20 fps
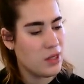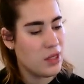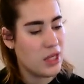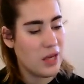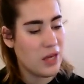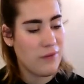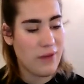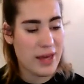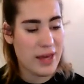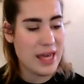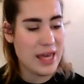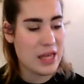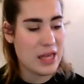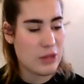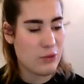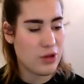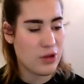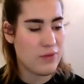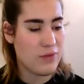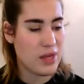"If I eat
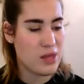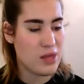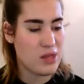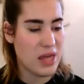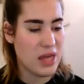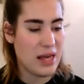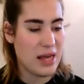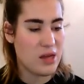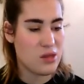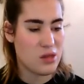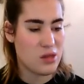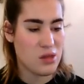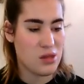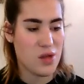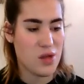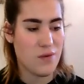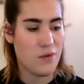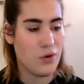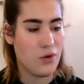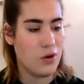one of these cakes,"
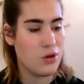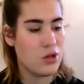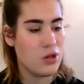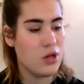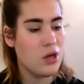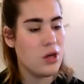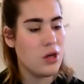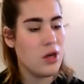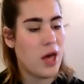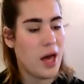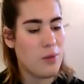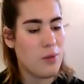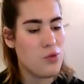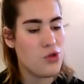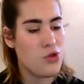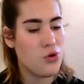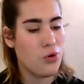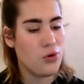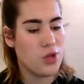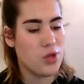she thought, "I'm
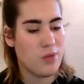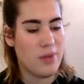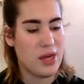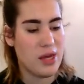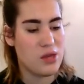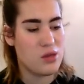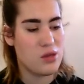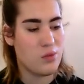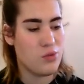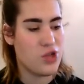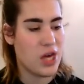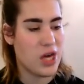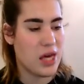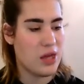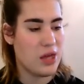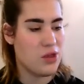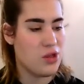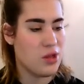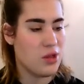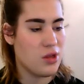sure to make some
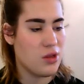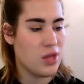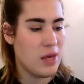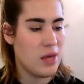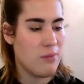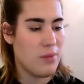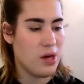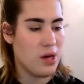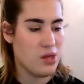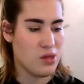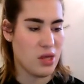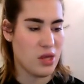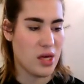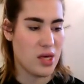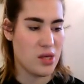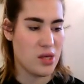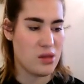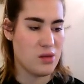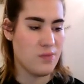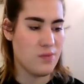change in my
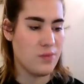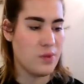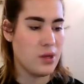size,